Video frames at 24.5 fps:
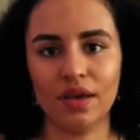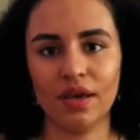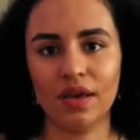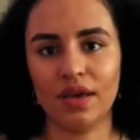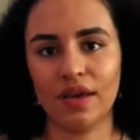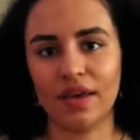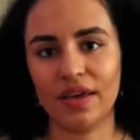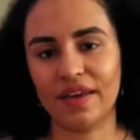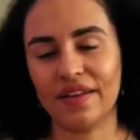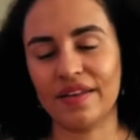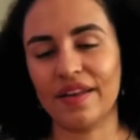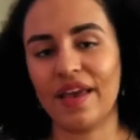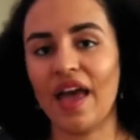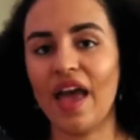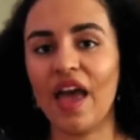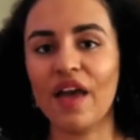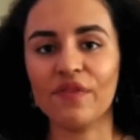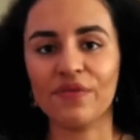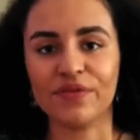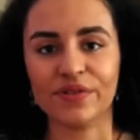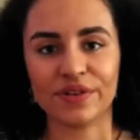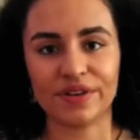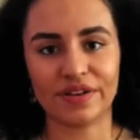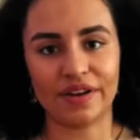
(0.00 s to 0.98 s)
And
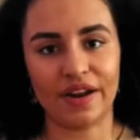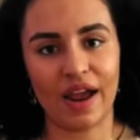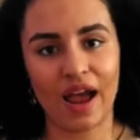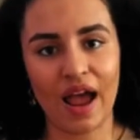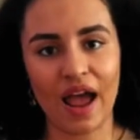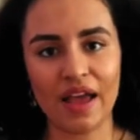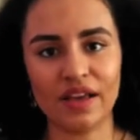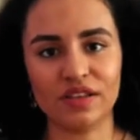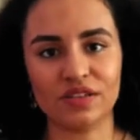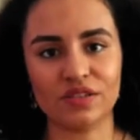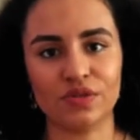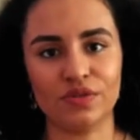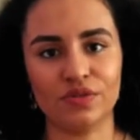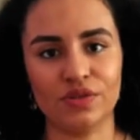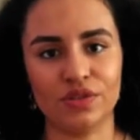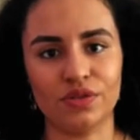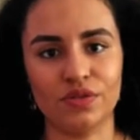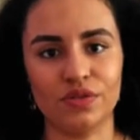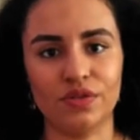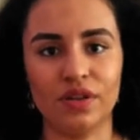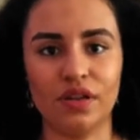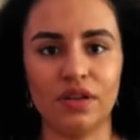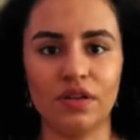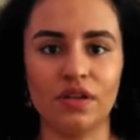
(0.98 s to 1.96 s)
after the high school
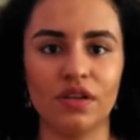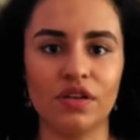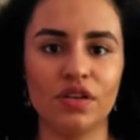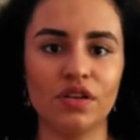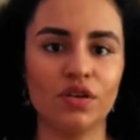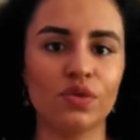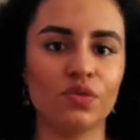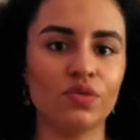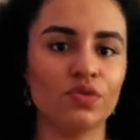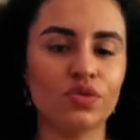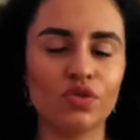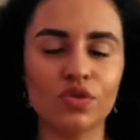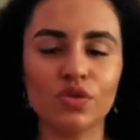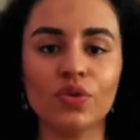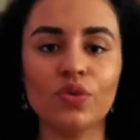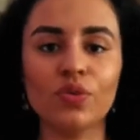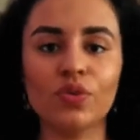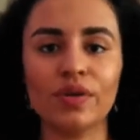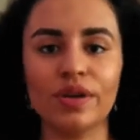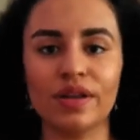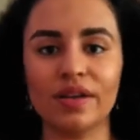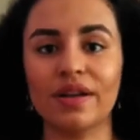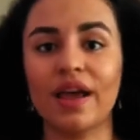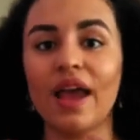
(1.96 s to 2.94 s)
student, you do
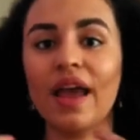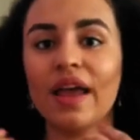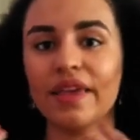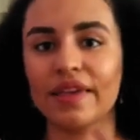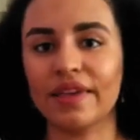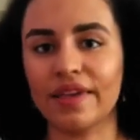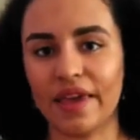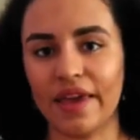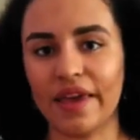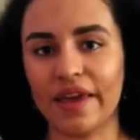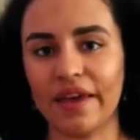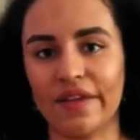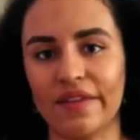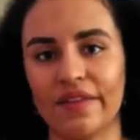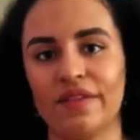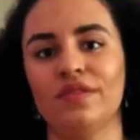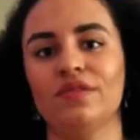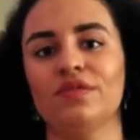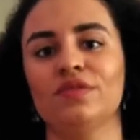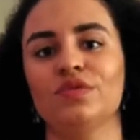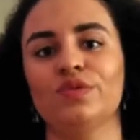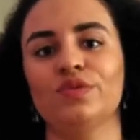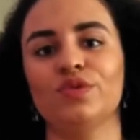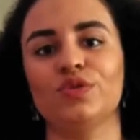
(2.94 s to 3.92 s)
it again
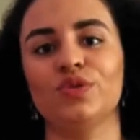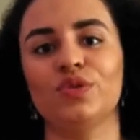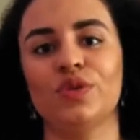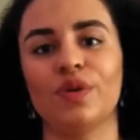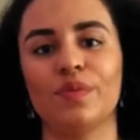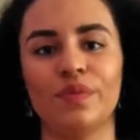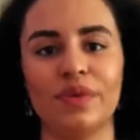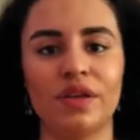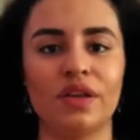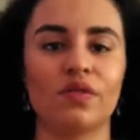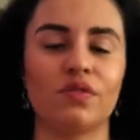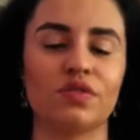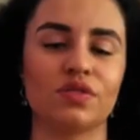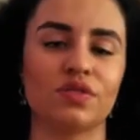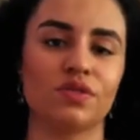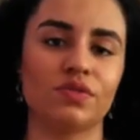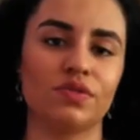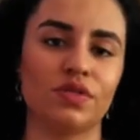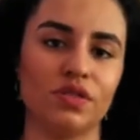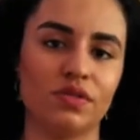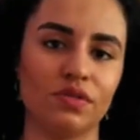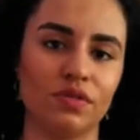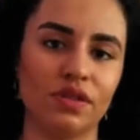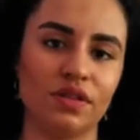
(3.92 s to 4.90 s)
to a middle school
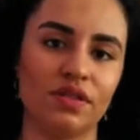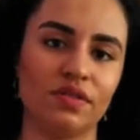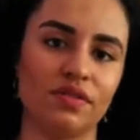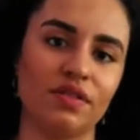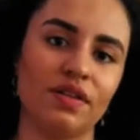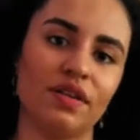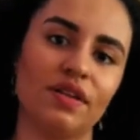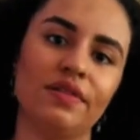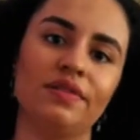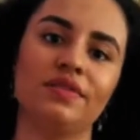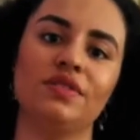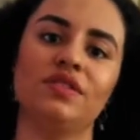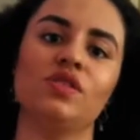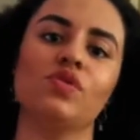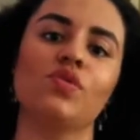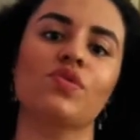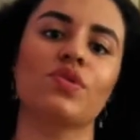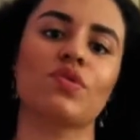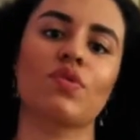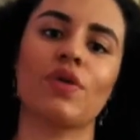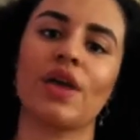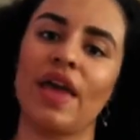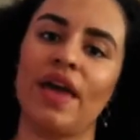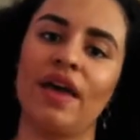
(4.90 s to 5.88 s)
student until
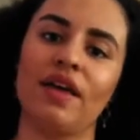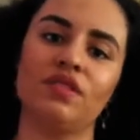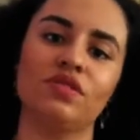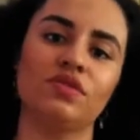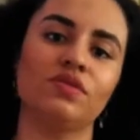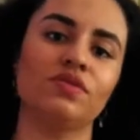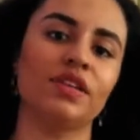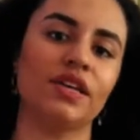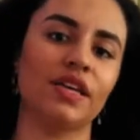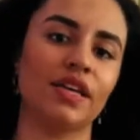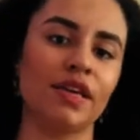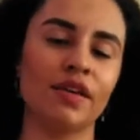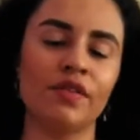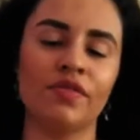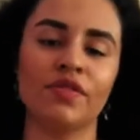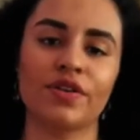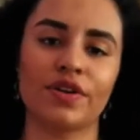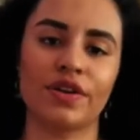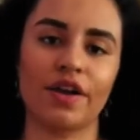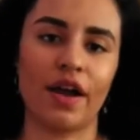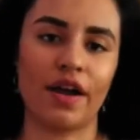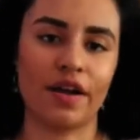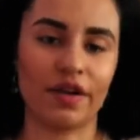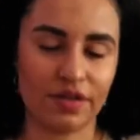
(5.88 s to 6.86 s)
you get to the
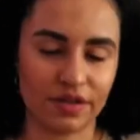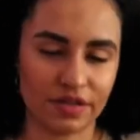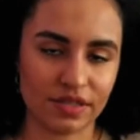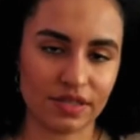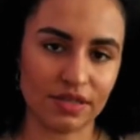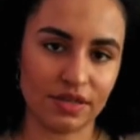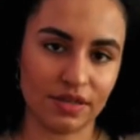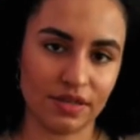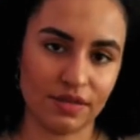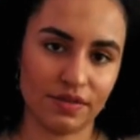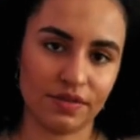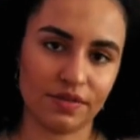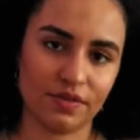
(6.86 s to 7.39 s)
kindergarten student.